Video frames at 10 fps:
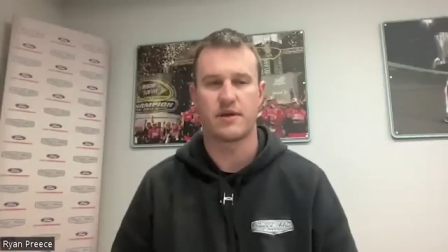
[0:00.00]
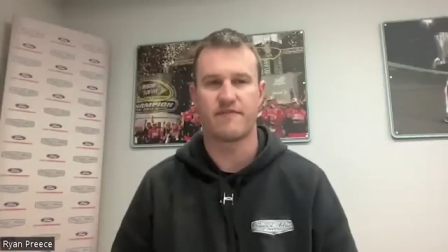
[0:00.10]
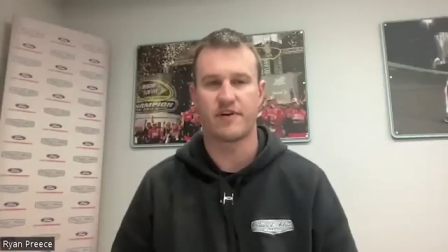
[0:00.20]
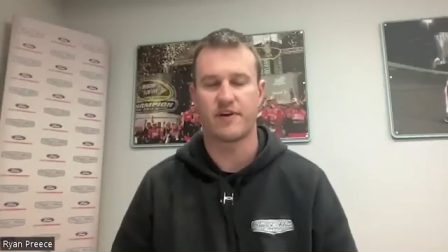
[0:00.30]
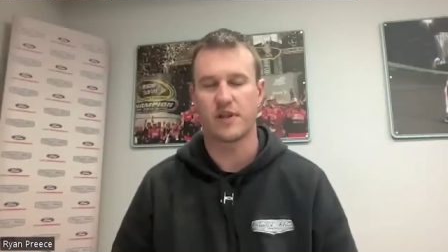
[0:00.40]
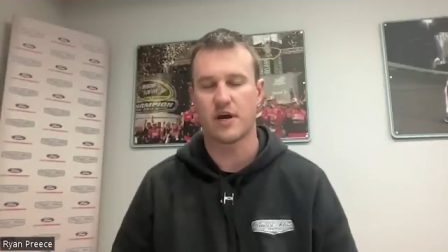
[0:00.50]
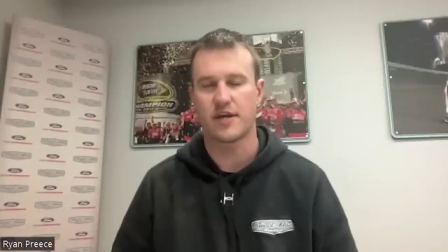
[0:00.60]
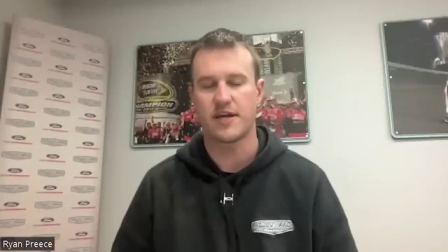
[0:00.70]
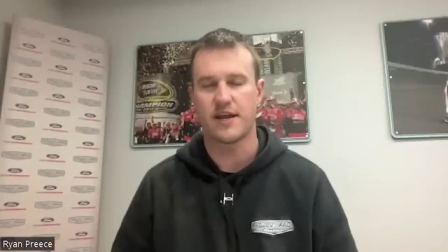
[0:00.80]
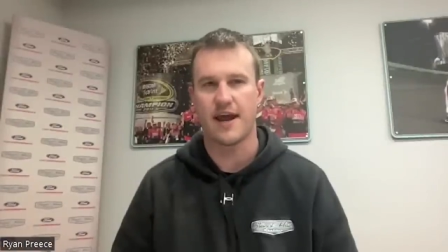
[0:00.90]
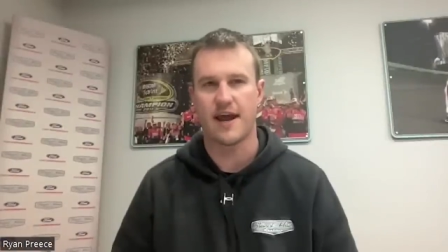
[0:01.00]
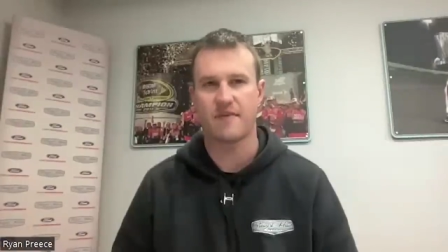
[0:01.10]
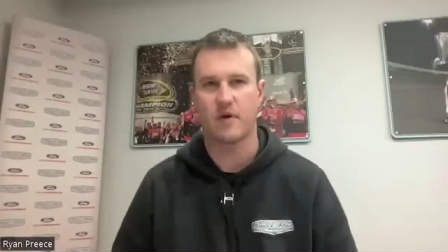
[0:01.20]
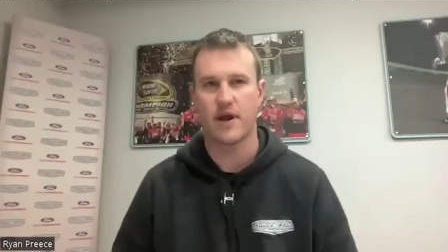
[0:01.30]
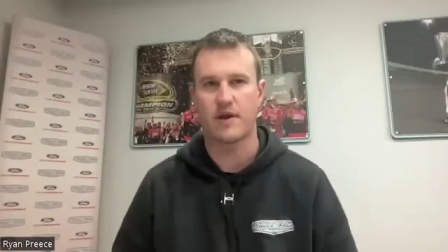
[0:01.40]
very lucky to have
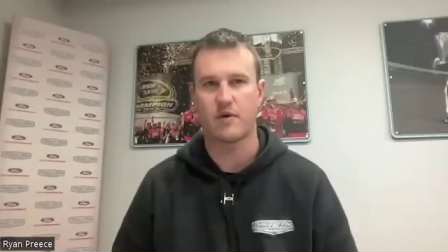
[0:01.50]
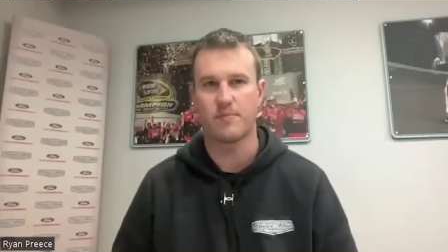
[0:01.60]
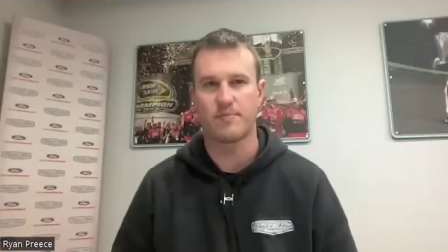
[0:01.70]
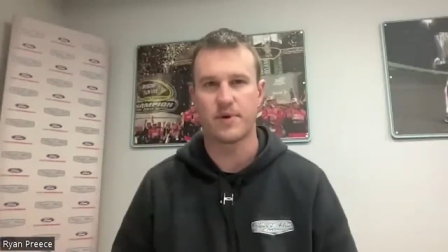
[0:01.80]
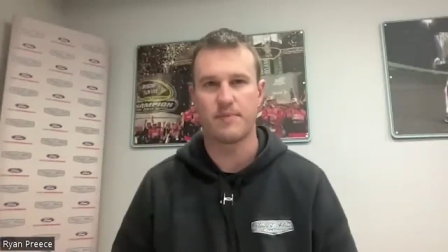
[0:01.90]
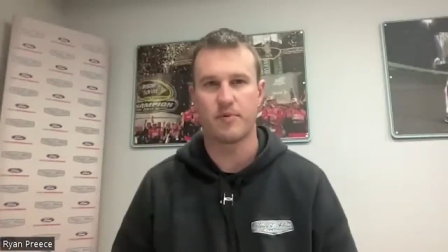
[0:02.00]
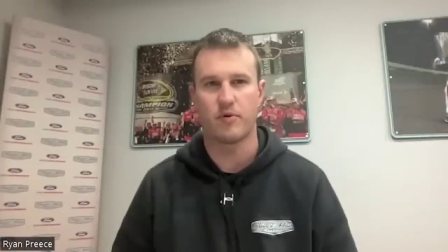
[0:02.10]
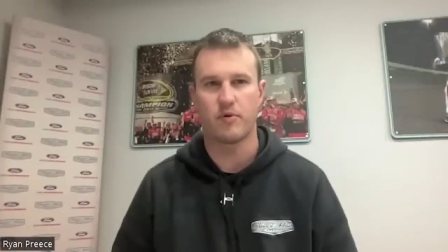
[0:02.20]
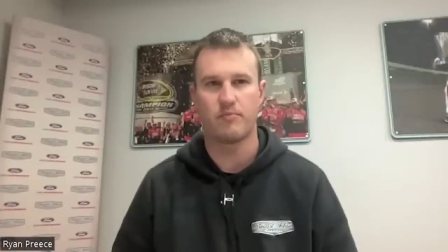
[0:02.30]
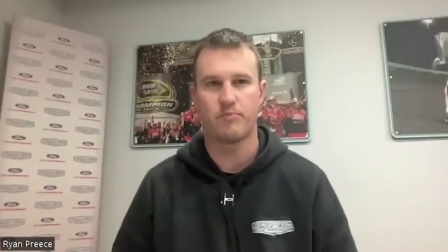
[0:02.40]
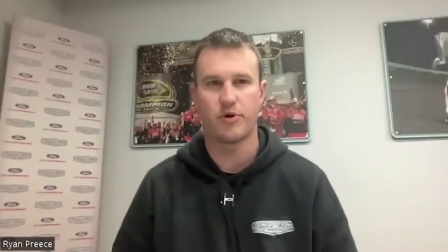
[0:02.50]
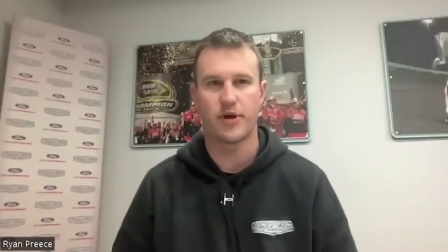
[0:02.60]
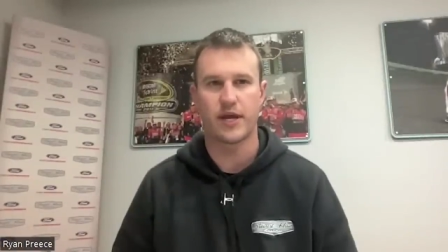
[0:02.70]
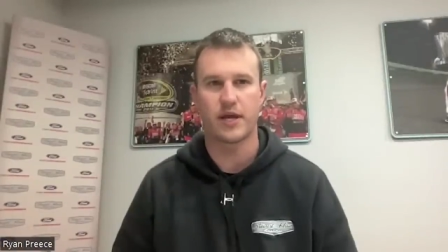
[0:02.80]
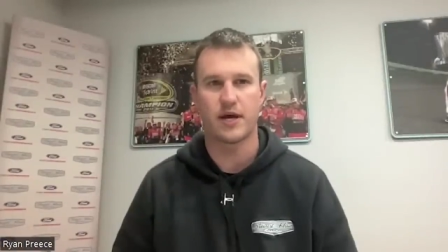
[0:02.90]
a great group of people
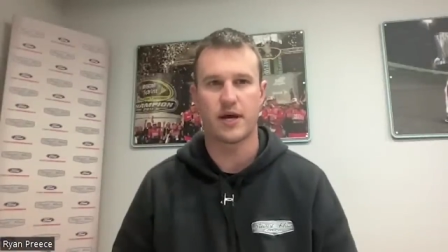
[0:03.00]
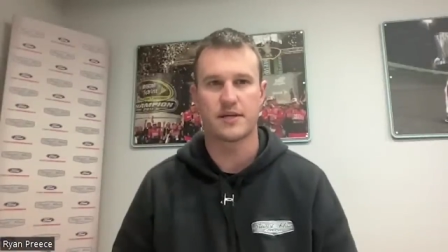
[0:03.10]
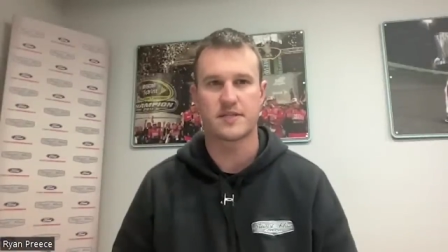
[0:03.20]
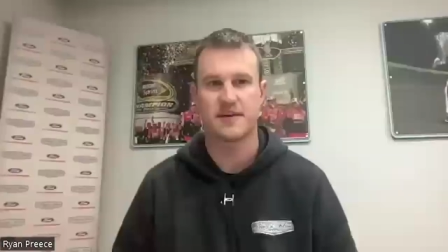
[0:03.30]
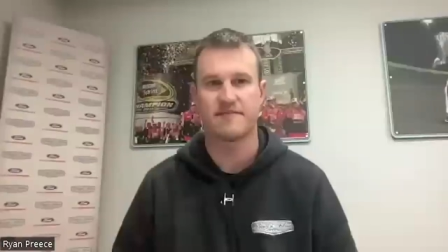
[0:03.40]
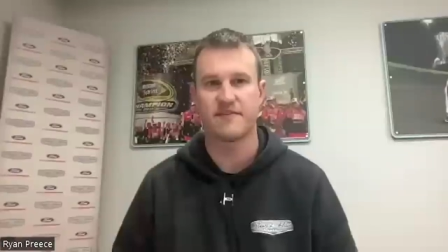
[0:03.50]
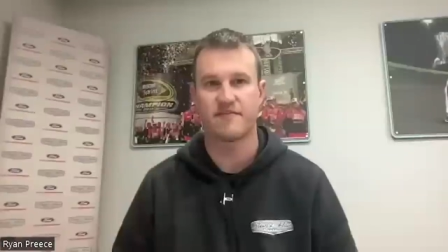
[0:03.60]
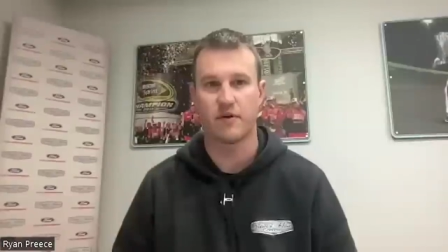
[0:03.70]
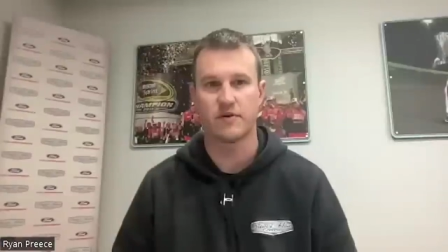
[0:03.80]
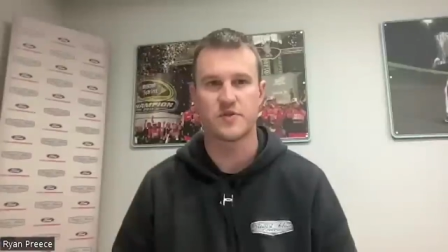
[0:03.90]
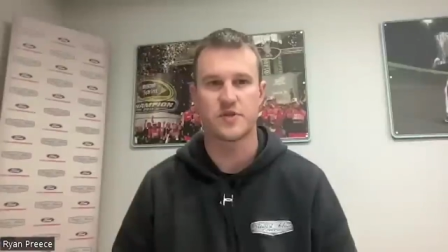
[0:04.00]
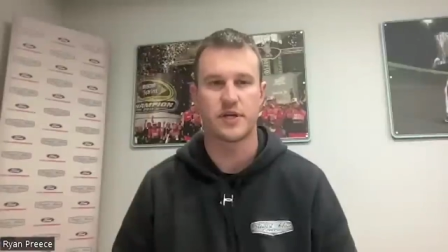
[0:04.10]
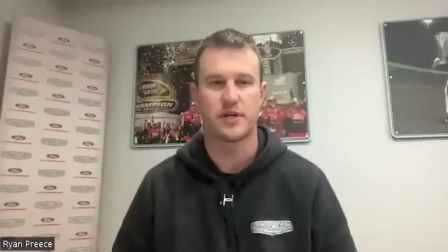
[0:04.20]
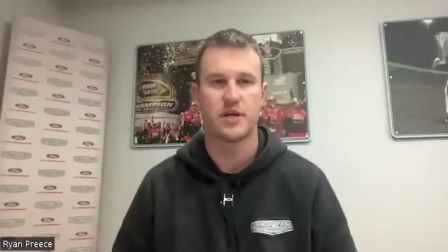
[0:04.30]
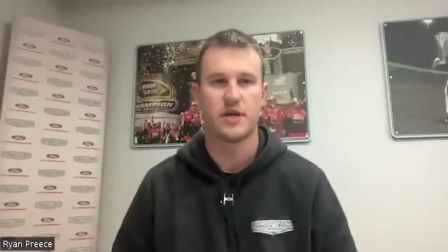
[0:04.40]
putting uh, safety first
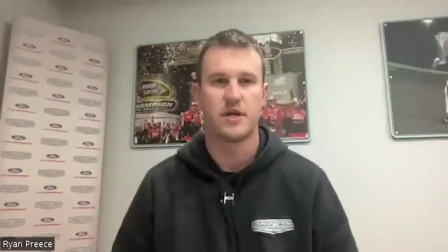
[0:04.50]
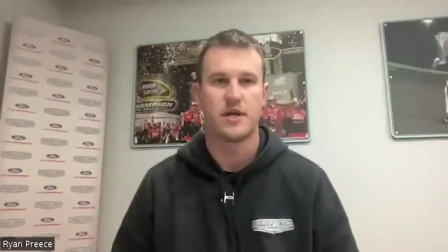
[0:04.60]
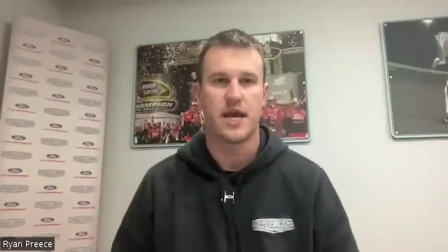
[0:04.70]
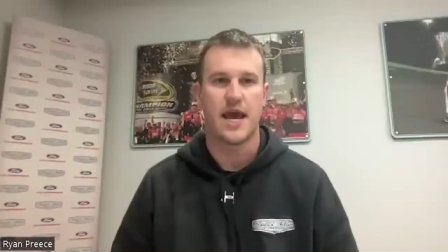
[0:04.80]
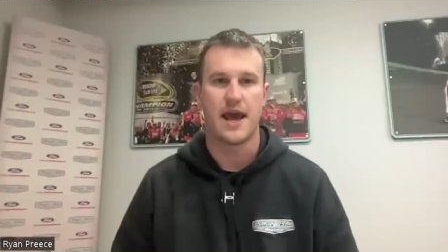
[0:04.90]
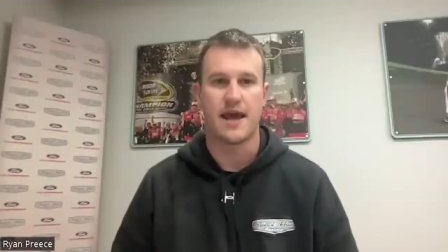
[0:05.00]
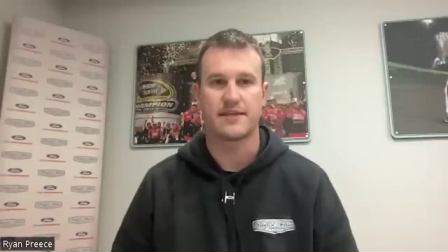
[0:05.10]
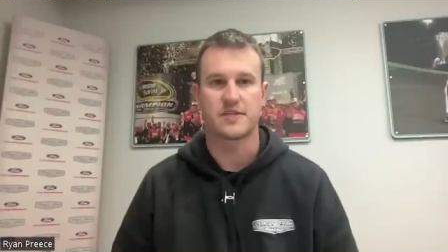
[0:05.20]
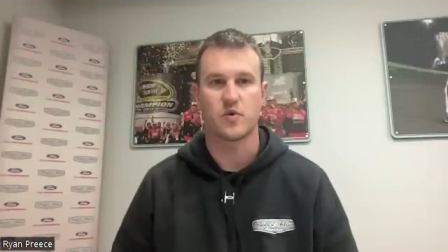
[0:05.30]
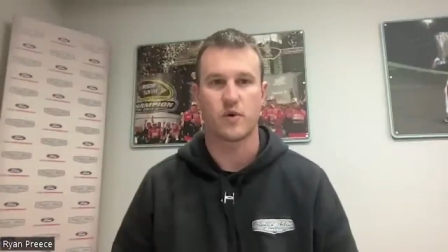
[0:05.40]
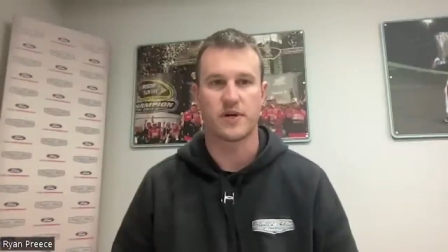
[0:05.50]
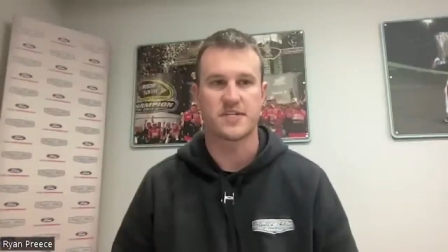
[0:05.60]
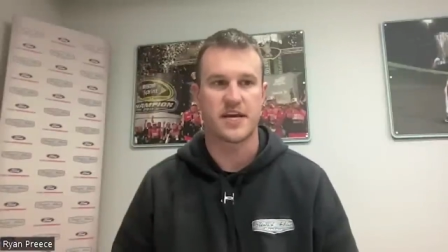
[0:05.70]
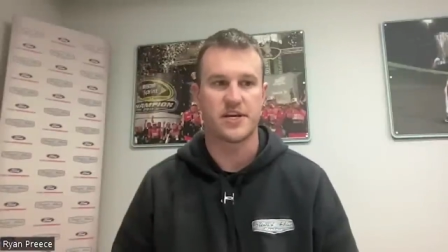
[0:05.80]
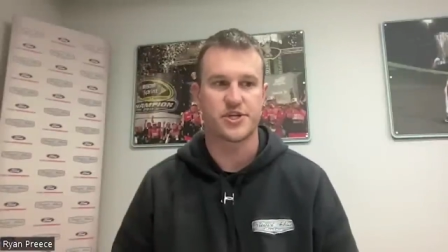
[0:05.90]
and at, at, this
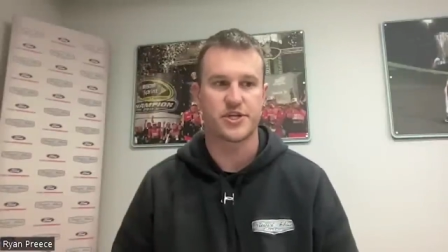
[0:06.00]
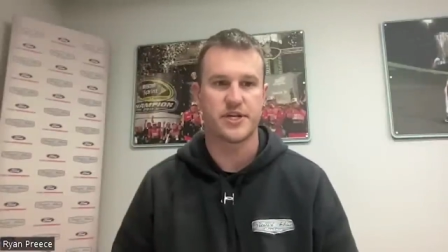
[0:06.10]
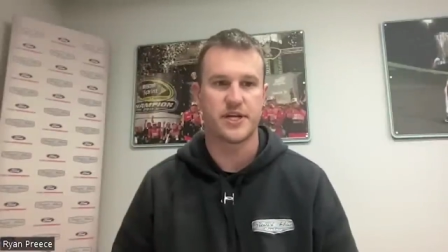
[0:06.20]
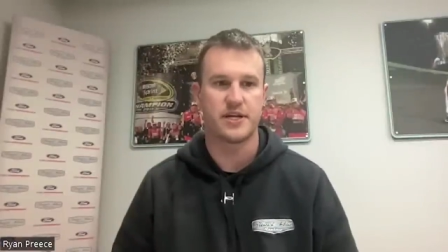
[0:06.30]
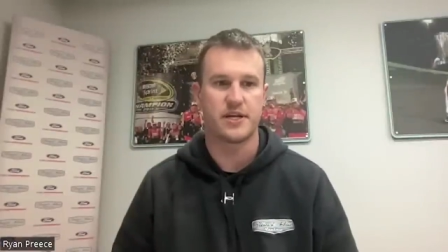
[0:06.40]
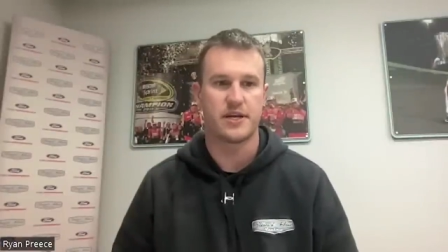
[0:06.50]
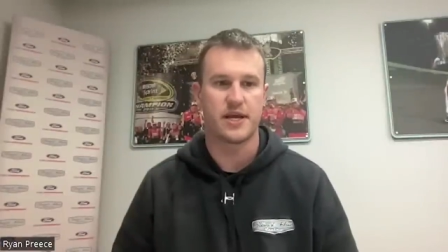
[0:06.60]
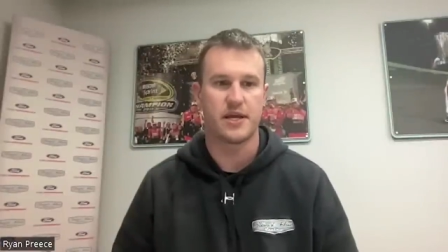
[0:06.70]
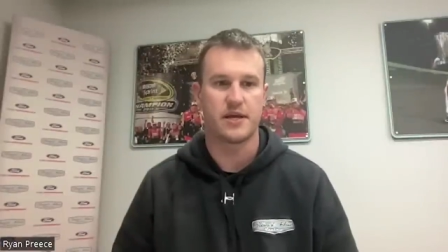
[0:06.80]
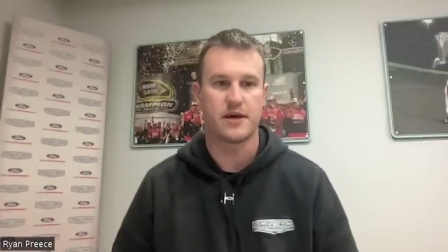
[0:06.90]
organization, and and